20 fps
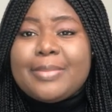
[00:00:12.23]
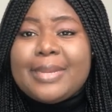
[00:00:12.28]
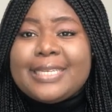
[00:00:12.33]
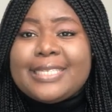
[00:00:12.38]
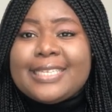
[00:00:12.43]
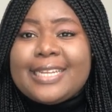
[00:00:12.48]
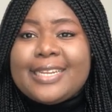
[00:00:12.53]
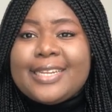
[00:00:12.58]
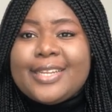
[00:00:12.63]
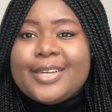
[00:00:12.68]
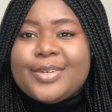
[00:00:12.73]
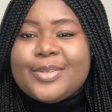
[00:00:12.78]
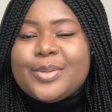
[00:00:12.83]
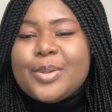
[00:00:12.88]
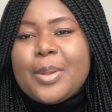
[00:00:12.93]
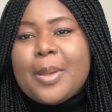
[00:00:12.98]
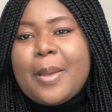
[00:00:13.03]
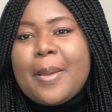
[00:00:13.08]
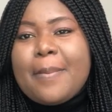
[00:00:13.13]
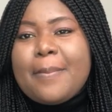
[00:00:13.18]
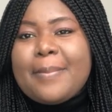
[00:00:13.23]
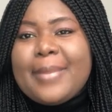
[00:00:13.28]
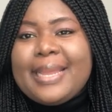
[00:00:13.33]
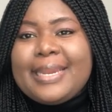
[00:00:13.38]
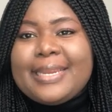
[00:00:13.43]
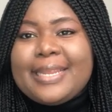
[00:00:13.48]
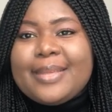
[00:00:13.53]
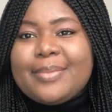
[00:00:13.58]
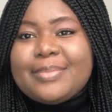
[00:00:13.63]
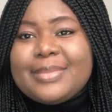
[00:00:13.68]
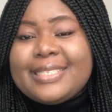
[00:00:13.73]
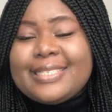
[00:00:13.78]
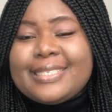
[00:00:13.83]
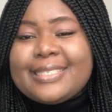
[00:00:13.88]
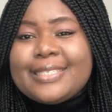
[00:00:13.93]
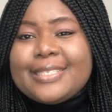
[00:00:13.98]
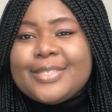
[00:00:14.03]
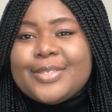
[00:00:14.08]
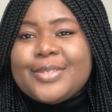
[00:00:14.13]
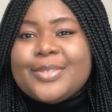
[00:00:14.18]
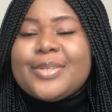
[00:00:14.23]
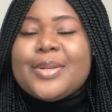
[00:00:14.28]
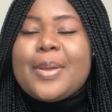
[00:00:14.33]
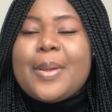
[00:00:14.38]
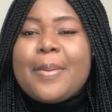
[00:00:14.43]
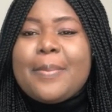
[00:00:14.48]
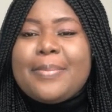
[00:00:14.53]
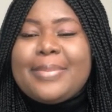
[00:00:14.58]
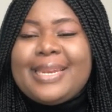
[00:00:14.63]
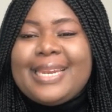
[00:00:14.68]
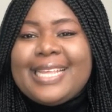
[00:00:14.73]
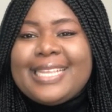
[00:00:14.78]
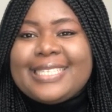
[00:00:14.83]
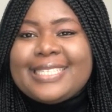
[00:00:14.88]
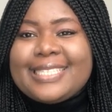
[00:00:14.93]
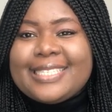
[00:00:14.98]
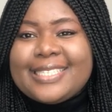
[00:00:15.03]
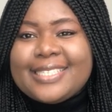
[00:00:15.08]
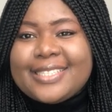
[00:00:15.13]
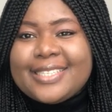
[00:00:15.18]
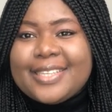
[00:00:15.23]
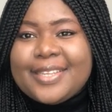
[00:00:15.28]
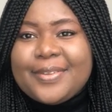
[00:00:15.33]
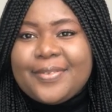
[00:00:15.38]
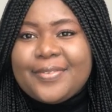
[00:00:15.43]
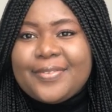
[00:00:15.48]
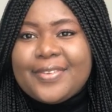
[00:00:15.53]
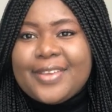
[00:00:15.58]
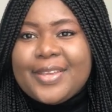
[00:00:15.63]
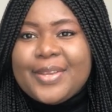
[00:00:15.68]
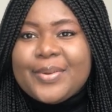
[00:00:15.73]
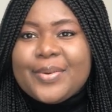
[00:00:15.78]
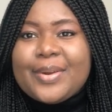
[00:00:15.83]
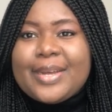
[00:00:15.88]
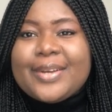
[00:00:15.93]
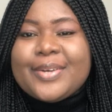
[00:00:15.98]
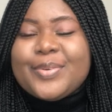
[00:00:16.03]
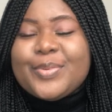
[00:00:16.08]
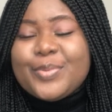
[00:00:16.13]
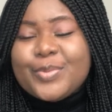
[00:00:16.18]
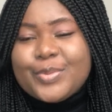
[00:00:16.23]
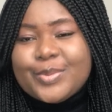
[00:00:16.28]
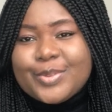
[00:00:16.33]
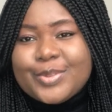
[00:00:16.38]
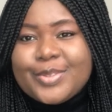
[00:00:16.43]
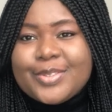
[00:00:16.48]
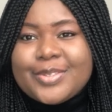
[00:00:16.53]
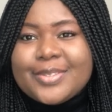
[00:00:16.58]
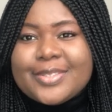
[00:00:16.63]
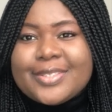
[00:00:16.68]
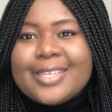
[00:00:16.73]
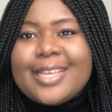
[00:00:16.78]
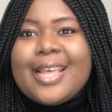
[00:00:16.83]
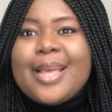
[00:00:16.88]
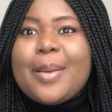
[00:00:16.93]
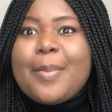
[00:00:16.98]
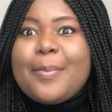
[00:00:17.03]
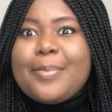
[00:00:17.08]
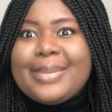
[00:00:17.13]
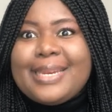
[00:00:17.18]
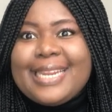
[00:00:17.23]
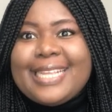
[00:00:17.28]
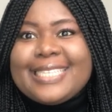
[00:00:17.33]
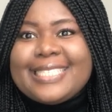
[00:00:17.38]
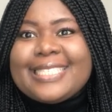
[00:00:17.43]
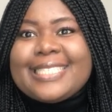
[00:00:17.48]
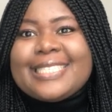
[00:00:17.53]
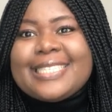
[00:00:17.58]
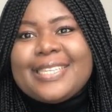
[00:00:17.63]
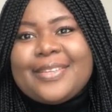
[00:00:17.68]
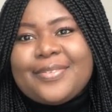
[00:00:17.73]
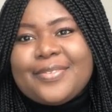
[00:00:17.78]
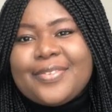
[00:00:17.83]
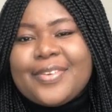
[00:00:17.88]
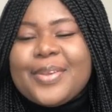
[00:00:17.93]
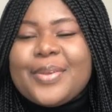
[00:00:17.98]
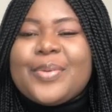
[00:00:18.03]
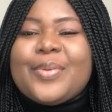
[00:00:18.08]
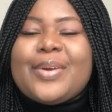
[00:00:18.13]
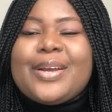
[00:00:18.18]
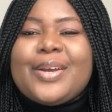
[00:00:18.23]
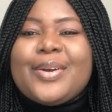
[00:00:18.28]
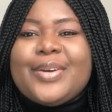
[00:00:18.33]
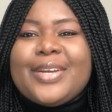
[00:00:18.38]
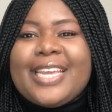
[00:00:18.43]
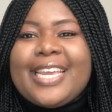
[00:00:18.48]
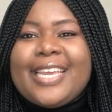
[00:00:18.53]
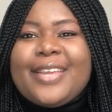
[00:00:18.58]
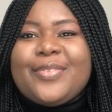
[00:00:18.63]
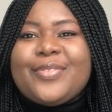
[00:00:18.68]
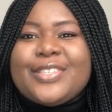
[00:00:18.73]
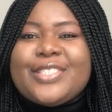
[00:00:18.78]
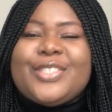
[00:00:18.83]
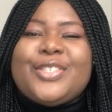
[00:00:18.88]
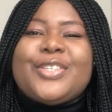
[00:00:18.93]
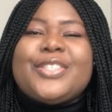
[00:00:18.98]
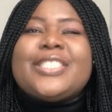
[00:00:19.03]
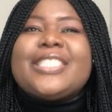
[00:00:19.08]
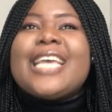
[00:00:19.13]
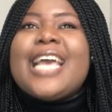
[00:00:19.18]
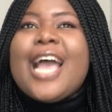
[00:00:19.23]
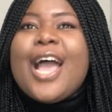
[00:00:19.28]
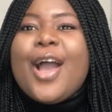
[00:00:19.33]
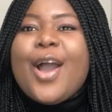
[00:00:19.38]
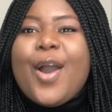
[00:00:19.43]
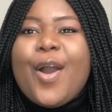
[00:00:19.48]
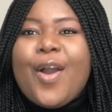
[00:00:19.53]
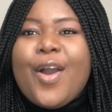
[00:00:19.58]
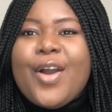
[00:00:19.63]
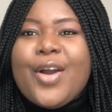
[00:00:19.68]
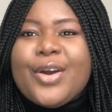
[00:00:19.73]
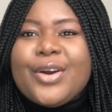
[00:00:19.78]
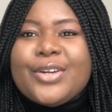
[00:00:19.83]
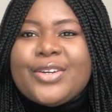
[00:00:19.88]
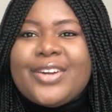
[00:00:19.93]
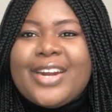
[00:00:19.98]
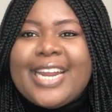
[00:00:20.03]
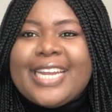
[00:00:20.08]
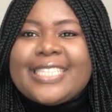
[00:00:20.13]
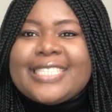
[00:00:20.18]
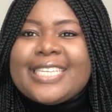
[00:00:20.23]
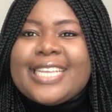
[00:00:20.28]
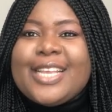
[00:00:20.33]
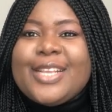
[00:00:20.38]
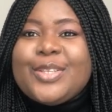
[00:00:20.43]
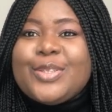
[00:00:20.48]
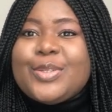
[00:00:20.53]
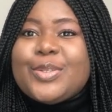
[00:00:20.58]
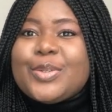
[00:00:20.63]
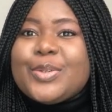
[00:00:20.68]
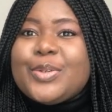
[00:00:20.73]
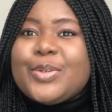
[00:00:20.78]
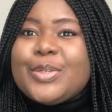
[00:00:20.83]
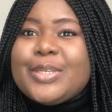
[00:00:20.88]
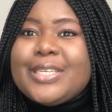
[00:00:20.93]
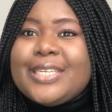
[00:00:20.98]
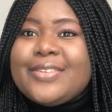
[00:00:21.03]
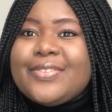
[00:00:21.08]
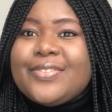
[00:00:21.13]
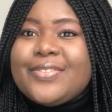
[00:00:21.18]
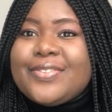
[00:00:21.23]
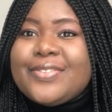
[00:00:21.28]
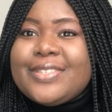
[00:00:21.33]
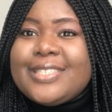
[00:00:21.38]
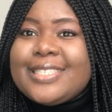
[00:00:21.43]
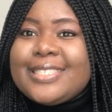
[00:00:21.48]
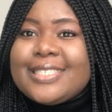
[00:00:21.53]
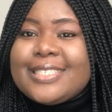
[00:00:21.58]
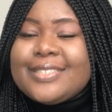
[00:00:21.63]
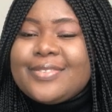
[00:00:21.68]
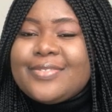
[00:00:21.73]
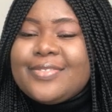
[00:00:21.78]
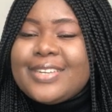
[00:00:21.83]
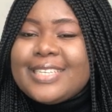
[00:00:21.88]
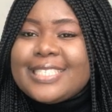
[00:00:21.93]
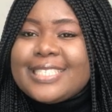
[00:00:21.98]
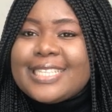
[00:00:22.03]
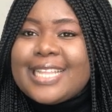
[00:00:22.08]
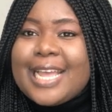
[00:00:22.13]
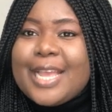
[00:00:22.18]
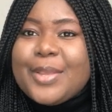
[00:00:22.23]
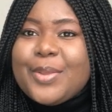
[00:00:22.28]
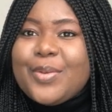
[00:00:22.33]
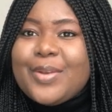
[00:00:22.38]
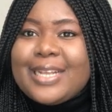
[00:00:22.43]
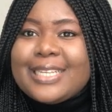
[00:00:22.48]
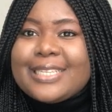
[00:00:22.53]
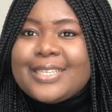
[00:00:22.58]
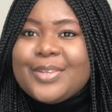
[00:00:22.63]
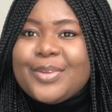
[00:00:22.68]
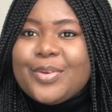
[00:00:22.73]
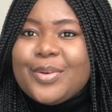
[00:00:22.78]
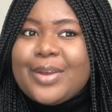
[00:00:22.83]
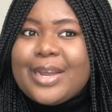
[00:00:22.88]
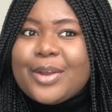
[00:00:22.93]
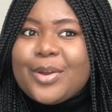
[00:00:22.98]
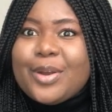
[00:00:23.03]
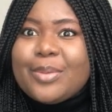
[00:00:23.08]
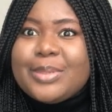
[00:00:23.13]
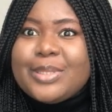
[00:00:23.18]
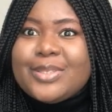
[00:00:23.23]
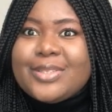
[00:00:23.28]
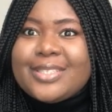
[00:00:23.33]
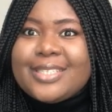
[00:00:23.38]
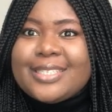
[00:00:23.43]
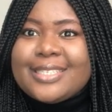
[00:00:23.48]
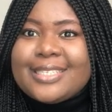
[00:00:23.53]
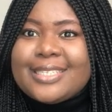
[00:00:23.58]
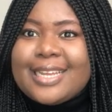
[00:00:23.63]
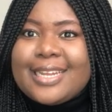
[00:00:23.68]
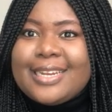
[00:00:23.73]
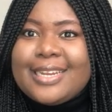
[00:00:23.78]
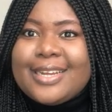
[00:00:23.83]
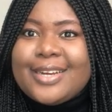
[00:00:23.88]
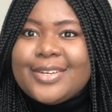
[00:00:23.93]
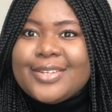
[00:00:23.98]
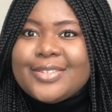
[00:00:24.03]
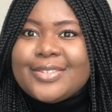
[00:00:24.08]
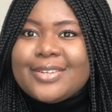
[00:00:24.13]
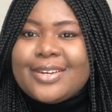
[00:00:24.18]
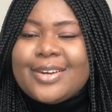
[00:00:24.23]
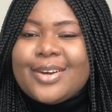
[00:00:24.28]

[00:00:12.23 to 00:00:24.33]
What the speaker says: channel. My name is still Blessing Ifeanyiwa Mosu. Blessing Ifeanyiwa, okay, for short. All right, so if this is the first time you are coming to this channel,